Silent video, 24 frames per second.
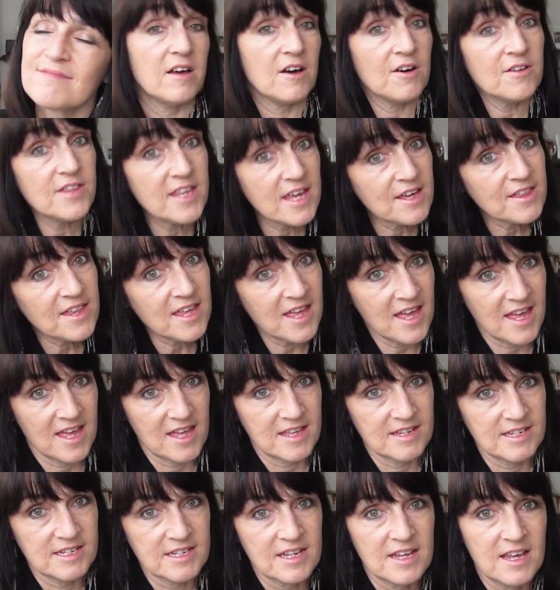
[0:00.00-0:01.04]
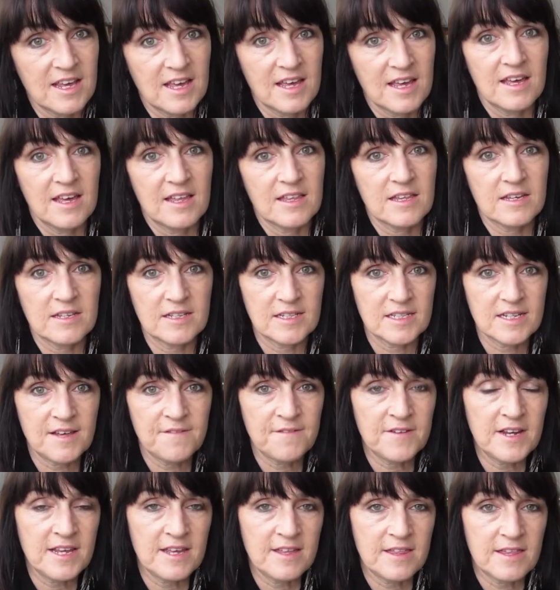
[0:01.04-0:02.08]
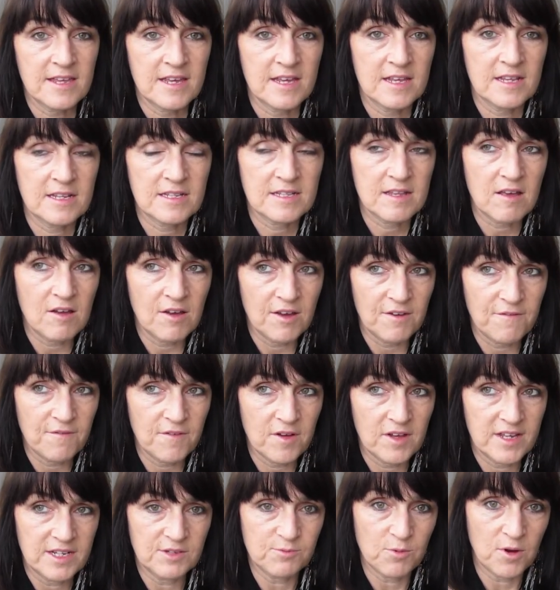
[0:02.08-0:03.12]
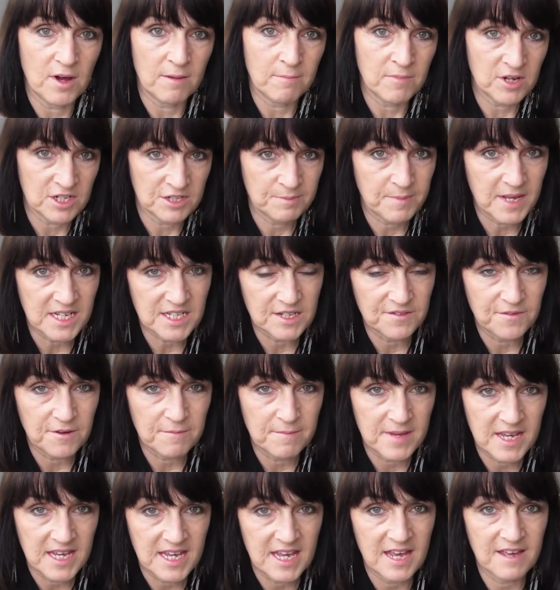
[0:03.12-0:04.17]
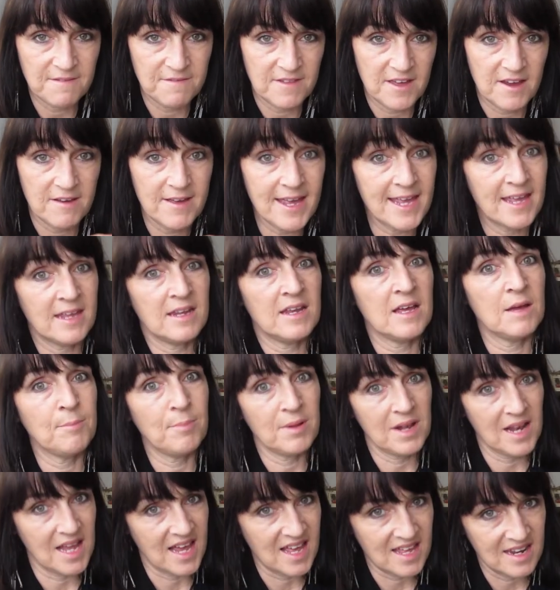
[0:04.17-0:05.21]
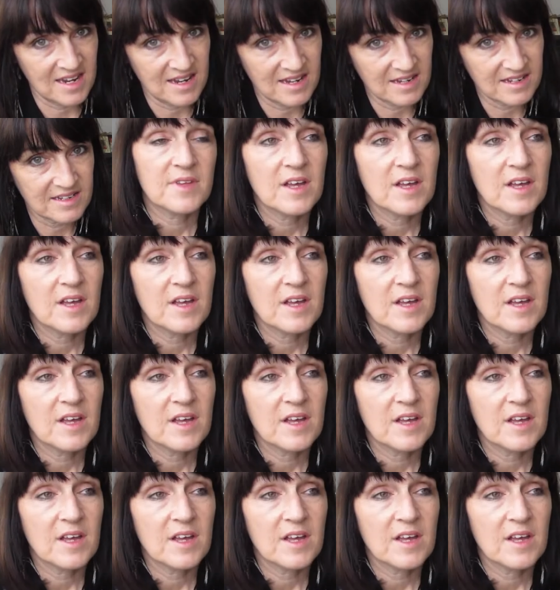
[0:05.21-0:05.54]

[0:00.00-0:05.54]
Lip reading: On the other hand, there's definitely things that I find work much better for me if they're in a plan.